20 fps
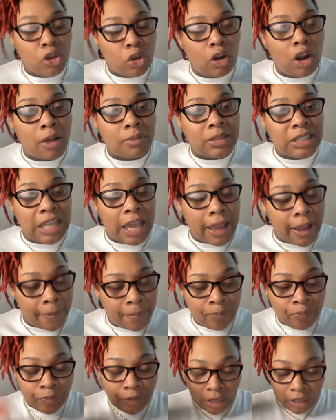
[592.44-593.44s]
You know what I'm saying?
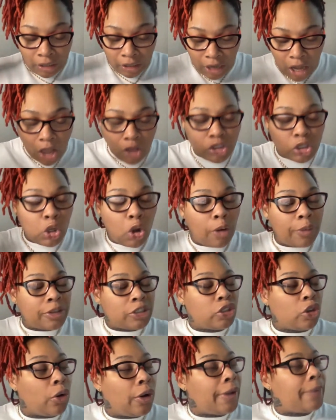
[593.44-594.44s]
Long story
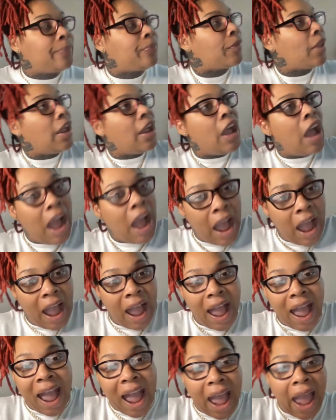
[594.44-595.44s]
short,
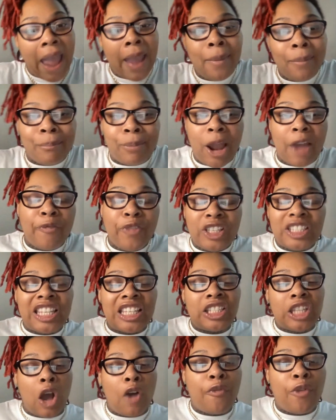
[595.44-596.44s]
breakfast
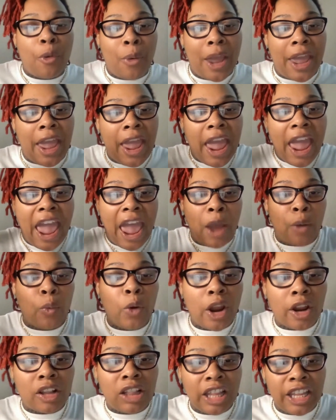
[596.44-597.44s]
is over with and
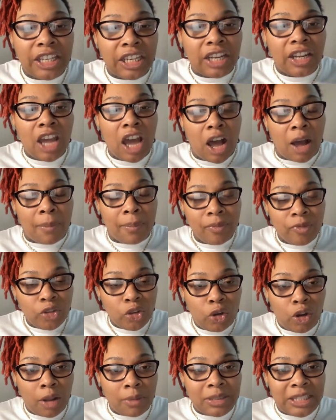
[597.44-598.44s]
we're cleaning up.
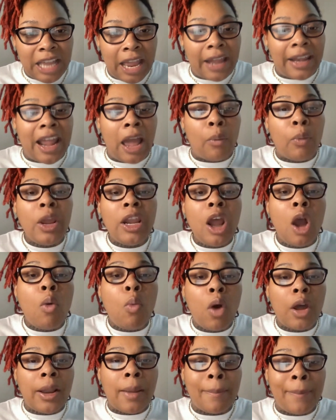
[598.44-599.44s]
You know what I'm saying? Now, we
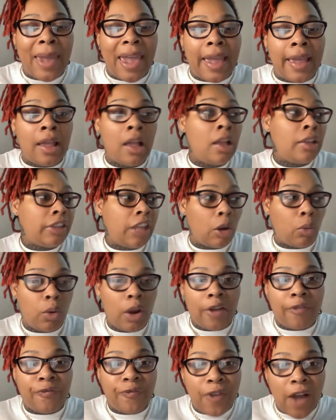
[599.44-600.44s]
don't want to make that
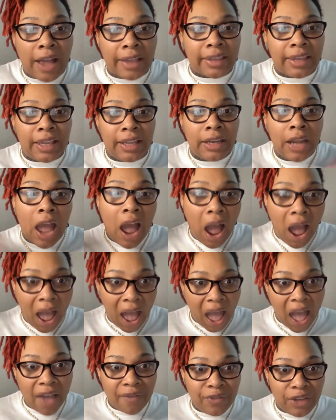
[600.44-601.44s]
we're fucking
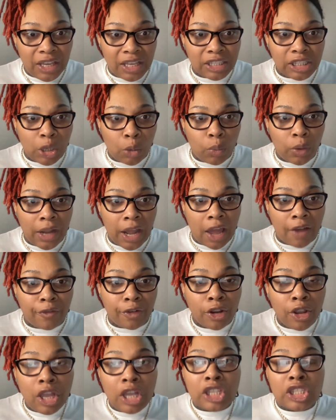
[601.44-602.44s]
obvious or
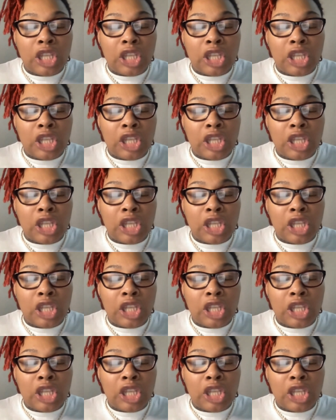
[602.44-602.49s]
whatever.